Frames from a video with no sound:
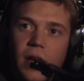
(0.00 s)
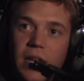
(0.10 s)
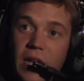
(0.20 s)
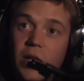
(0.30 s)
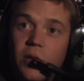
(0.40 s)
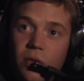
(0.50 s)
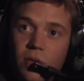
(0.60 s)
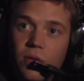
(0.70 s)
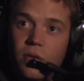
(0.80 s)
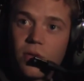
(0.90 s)
uh, Canadian
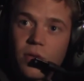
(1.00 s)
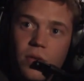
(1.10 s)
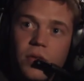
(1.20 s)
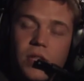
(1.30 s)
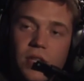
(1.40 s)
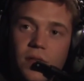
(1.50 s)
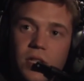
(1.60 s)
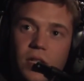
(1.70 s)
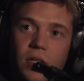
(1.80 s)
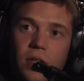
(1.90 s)

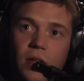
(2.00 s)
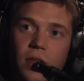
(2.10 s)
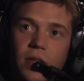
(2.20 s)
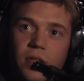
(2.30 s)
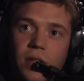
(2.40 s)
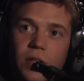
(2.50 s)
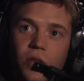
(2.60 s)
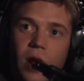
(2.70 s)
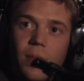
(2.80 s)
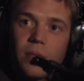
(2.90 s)
C-17 that uh,
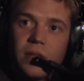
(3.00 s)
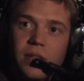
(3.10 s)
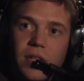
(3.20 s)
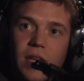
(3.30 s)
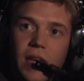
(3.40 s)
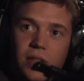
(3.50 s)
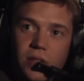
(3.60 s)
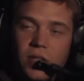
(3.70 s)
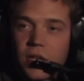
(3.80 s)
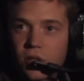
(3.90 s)
dropped CDS,
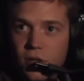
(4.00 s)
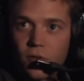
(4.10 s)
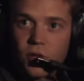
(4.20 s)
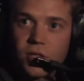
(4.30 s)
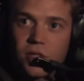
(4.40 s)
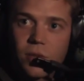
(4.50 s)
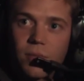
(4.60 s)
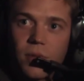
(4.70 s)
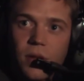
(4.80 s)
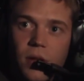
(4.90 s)
Container Delivery System,